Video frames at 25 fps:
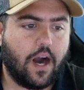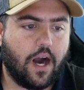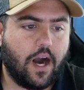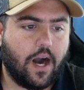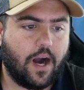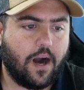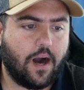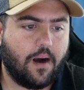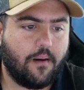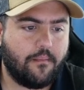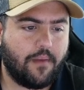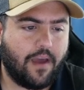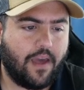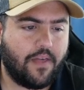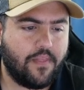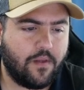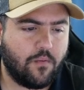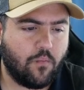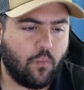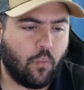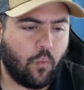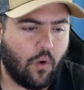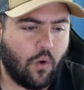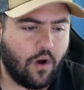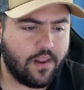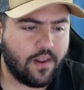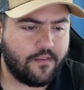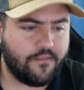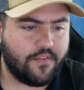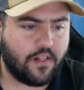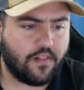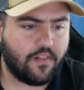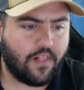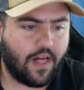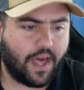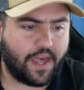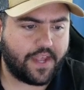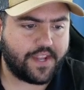And then one of
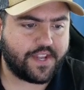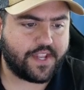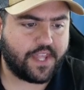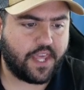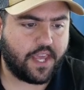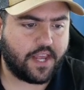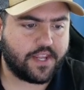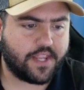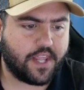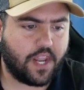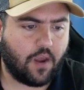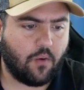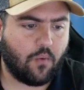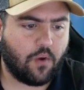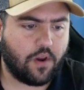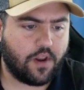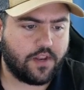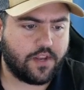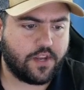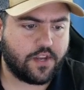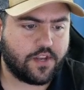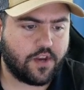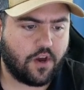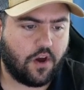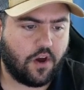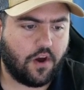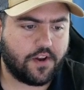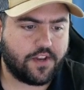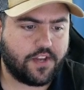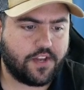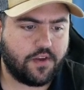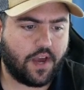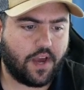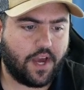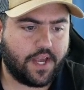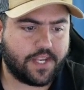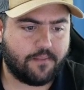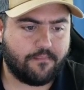the last things that I wanted to talk
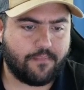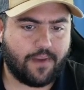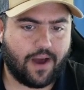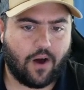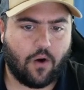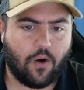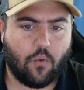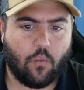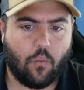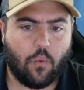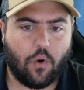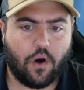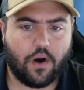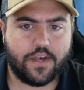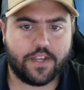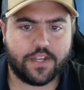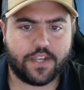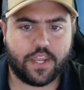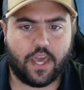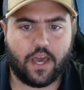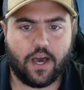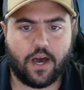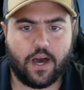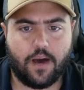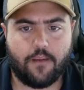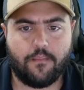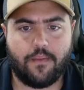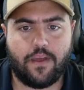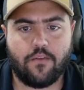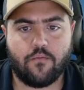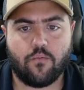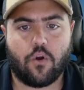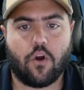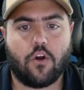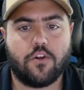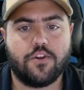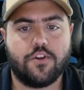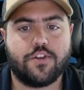to you guys about was
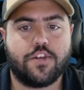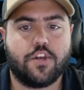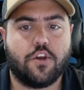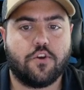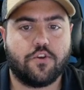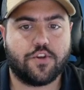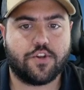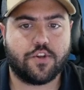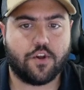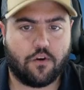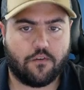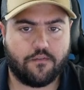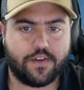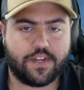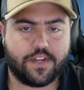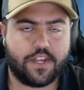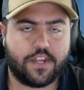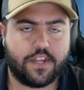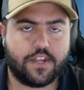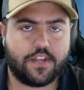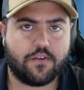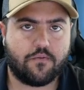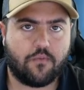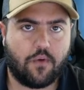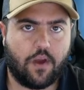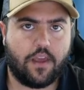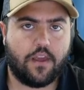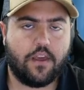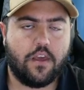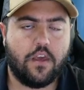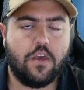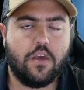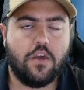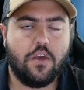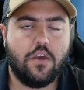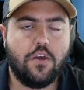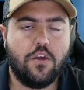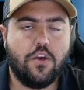in regards to your services, right?
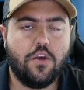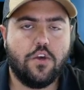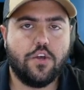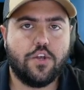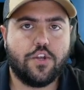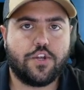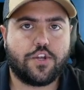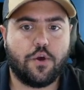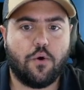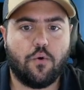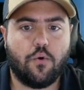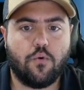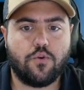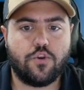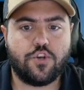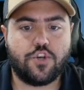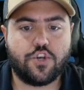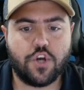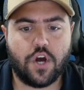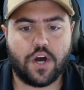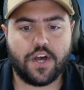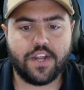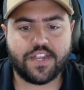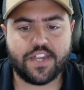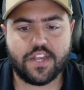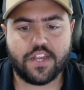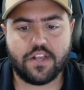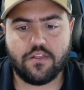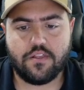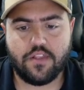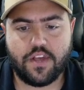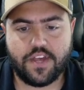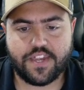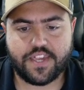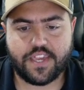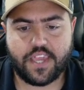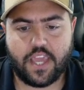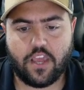So just
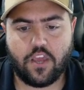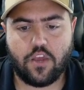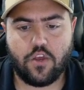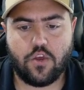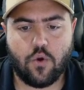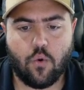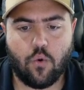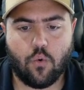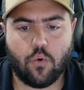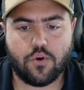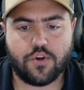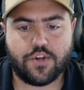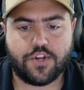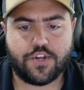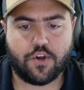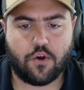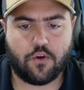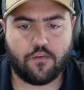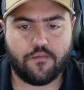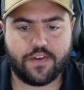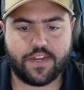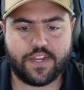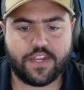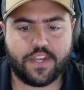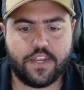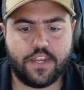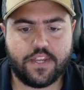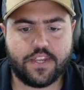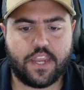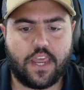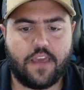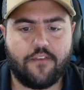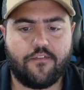listing your services.